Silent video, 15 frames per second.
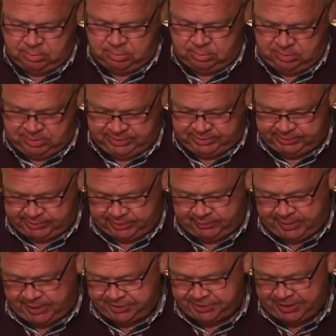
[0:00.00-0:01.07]
This is a
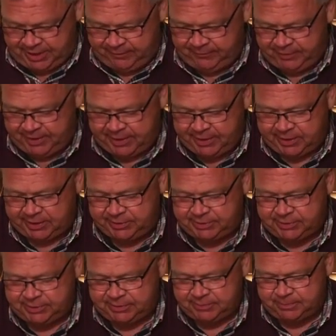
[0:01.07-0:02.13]
great job for the
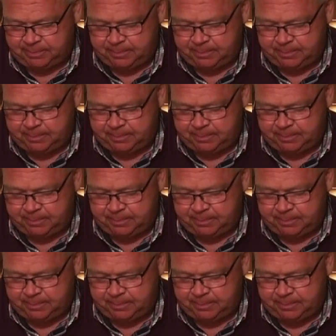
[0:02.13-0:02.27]
kids.